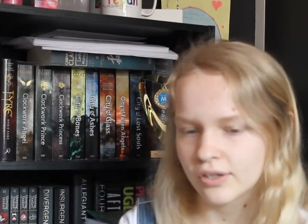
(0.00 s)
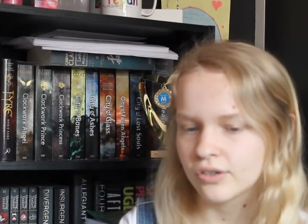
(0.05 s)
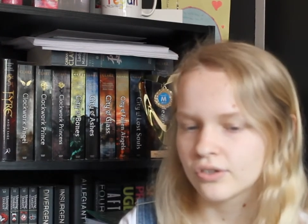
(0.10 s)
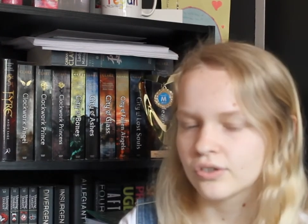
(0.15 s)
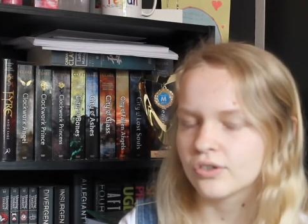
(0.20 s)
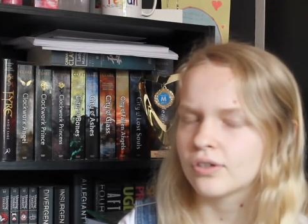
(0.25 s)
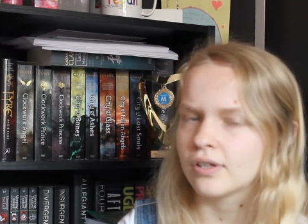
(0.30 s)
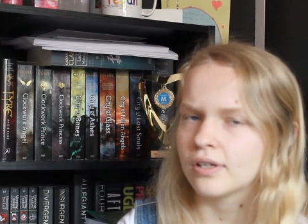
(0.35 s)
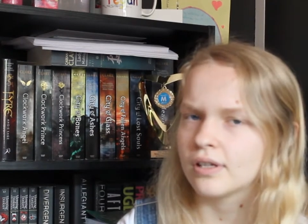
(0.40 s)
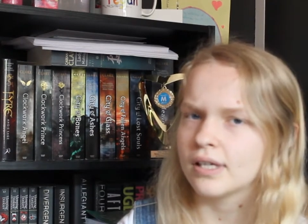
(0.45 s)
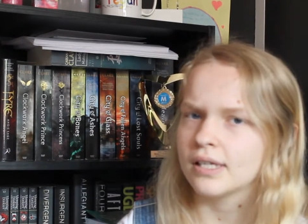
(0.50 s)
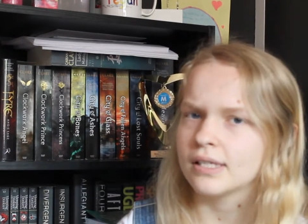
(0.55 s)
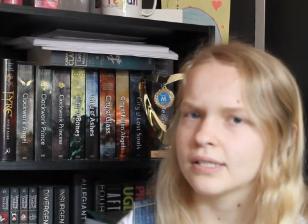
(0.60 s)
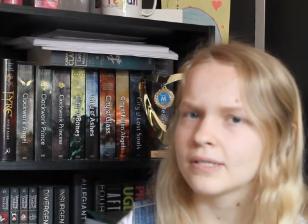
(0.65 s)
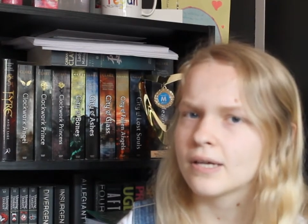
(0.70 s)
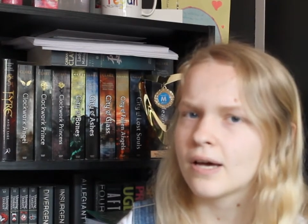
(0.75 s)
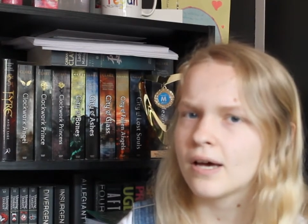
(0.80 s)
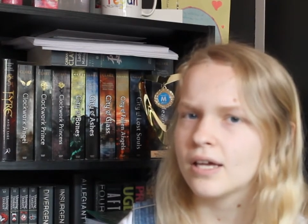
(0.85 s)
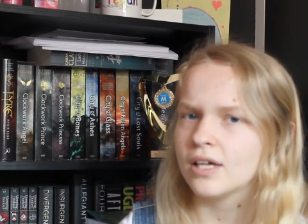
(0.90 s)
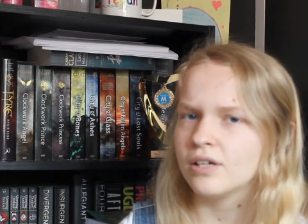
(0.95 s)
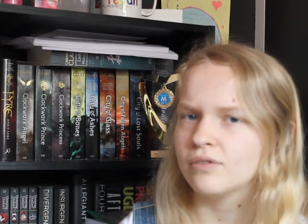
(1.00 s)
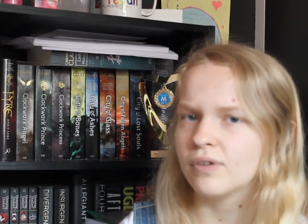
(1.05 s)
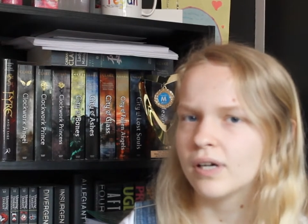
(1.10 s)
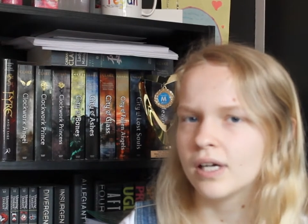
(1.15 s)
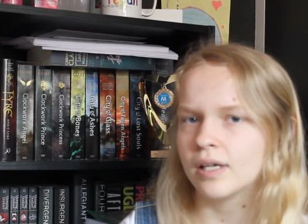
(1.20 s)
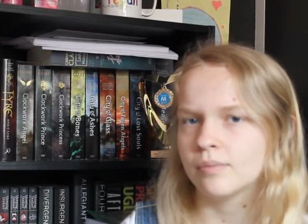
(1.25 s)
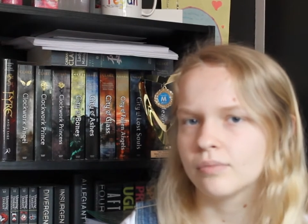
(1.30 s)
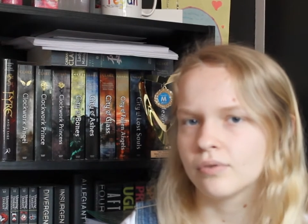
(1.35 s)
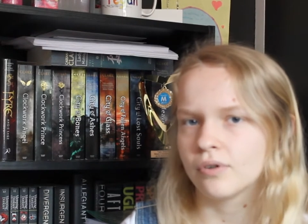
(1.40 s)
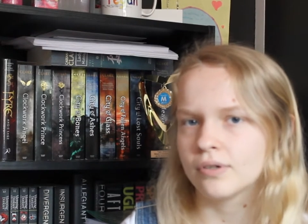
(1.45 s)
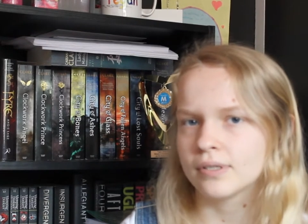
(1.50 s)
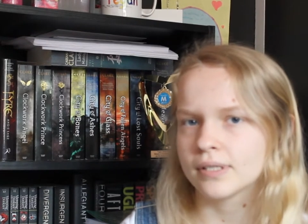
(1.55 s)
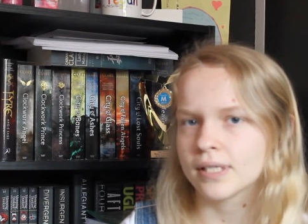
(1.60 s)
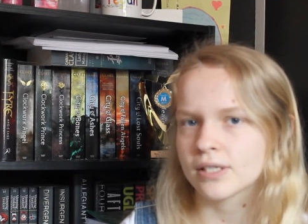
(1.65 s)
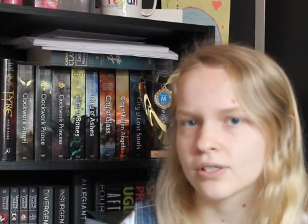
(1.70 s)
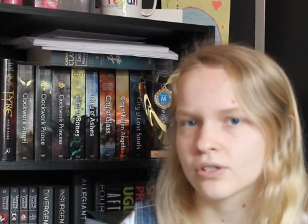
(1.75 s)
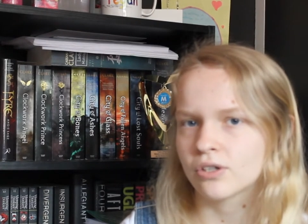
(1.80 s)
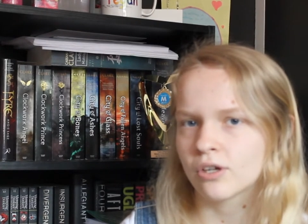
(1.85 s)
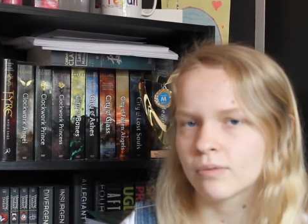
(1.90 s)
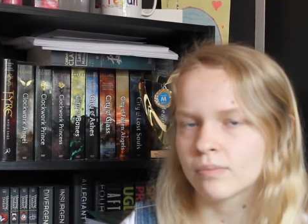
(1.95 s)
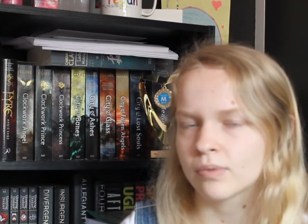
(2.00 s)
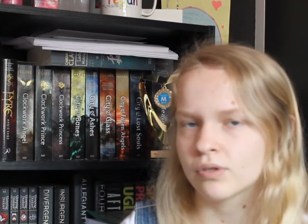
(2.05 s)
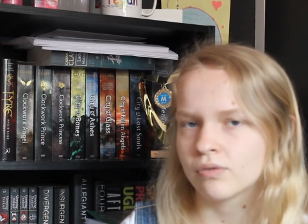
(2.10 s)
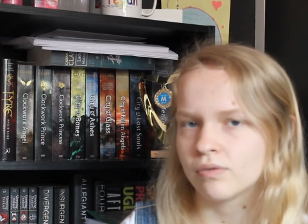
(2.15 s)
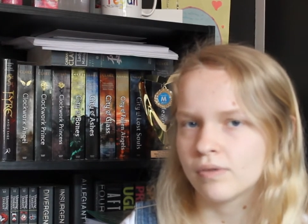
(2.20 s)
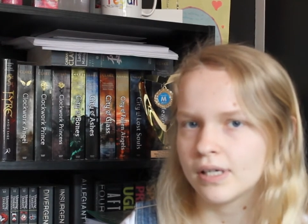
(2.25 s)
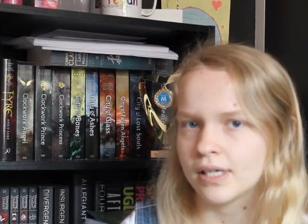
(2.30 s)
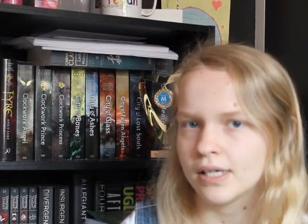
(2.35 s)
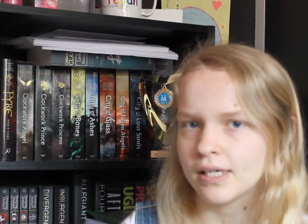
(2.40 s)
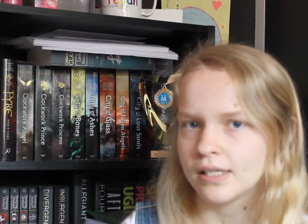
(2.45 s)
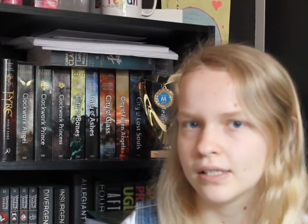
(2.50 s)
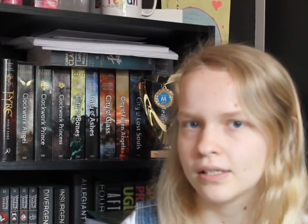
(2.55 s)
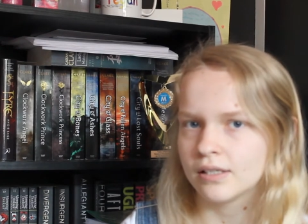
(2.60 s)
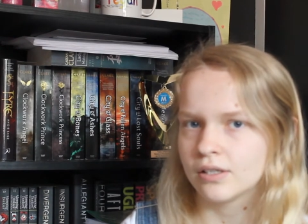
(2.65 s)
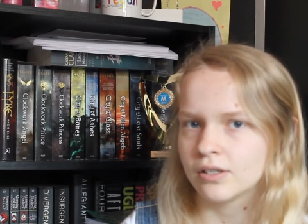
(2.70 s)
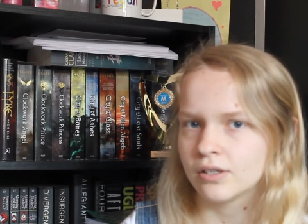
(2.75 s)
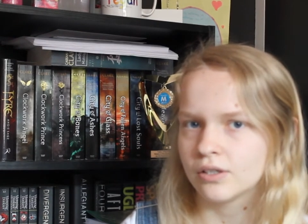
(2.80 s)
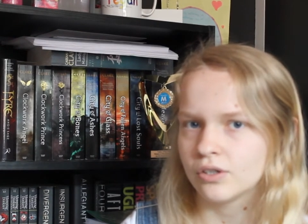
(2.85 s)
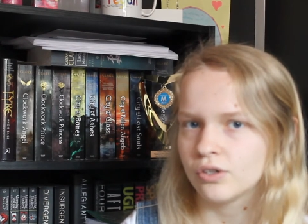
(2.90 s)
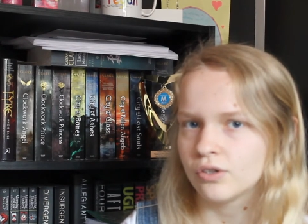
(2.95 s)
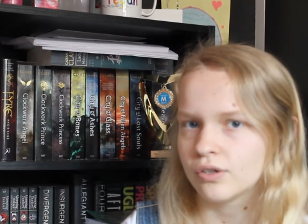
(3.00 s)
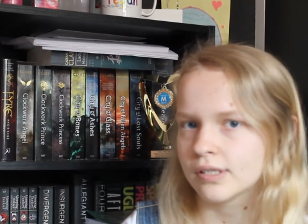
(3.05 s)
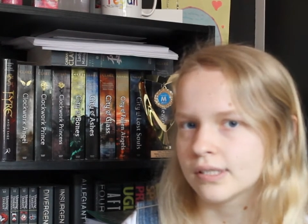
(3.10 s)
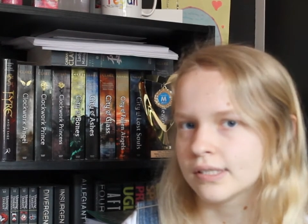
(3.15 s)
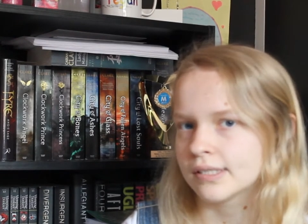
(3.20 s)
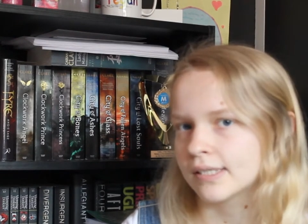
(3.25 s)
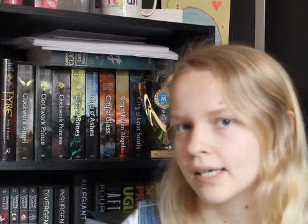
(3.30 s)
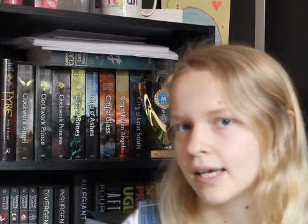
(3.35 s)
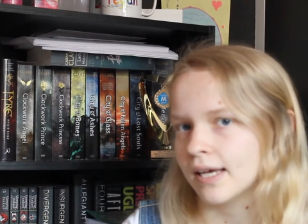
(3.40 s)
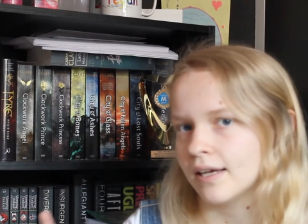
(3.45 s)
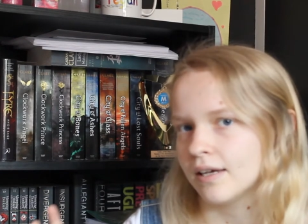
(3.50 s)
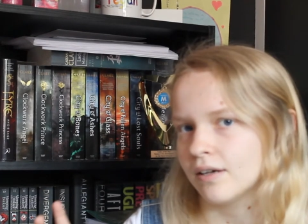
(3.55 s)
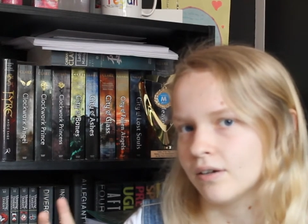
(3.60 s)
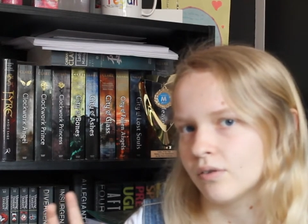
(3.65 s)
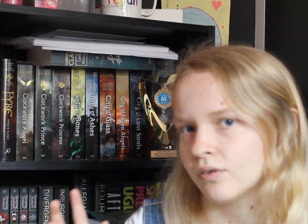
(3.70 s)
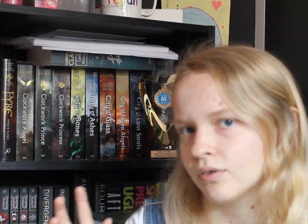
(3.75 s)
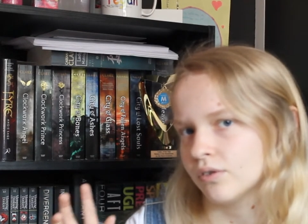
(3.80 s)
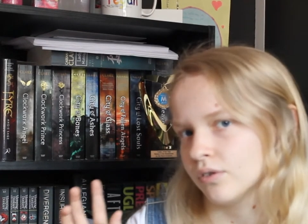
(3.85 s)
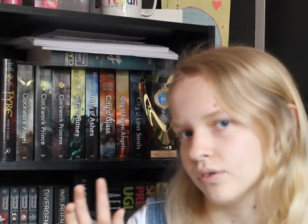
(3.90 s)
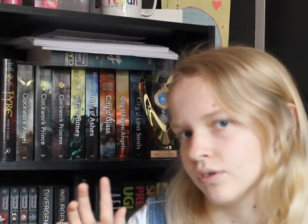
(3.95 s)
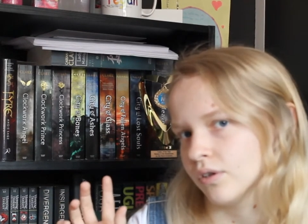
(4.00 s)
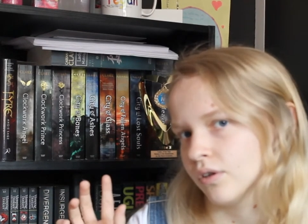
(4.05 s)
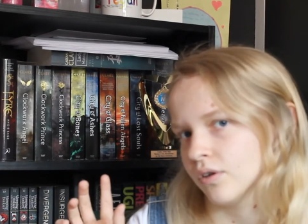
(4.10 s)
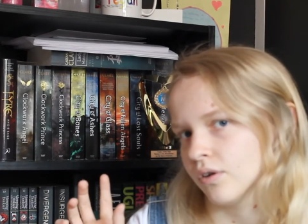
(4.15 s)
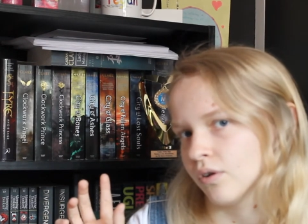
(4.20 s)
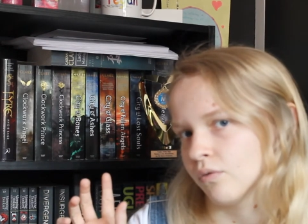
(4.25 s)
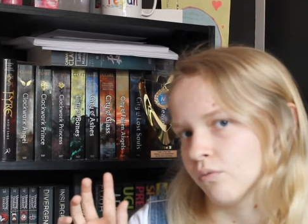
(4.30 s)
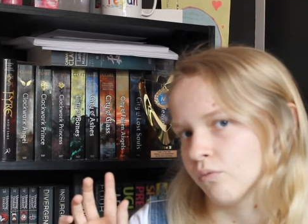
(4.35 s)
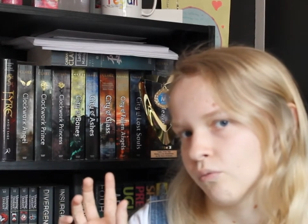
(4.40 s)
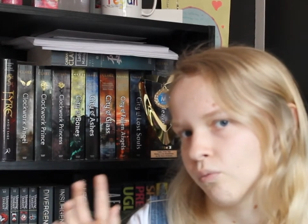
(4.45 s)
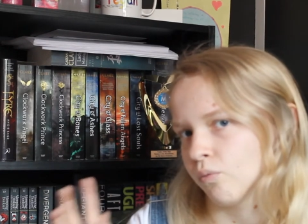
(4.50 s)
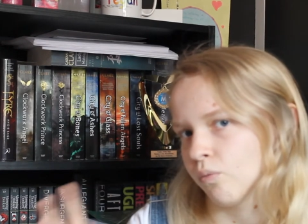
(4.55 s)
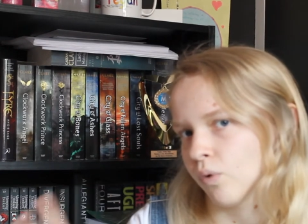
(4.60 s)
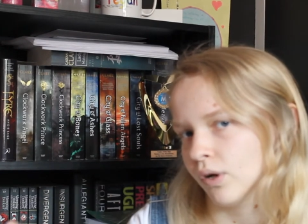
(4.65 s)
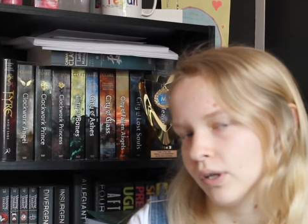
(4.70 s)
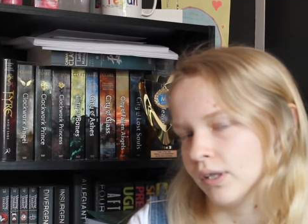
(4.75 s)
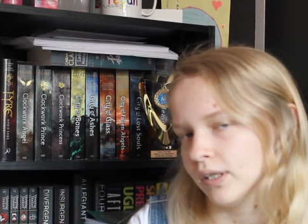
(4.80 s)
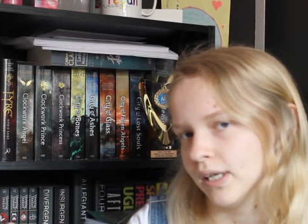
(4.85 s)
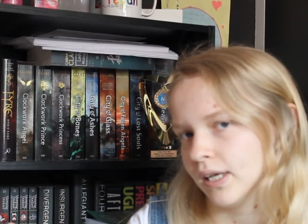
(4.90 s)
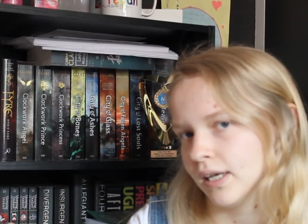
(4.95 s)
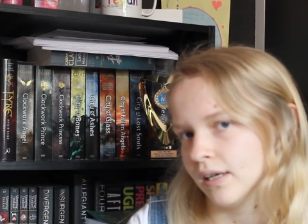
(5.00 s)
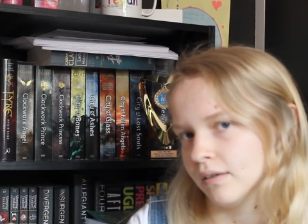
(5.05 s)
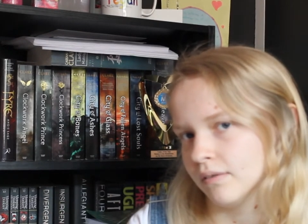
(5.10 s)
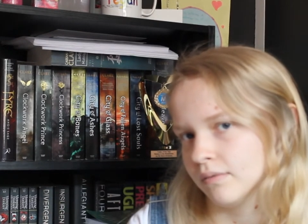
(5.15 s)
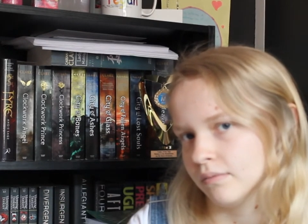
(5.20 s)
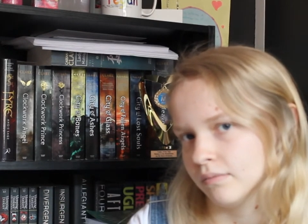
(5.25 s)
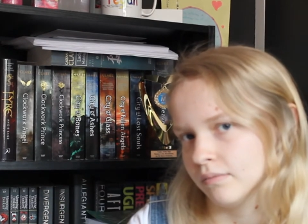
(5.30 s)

So the entire writing process took between, you could say, the 1 year,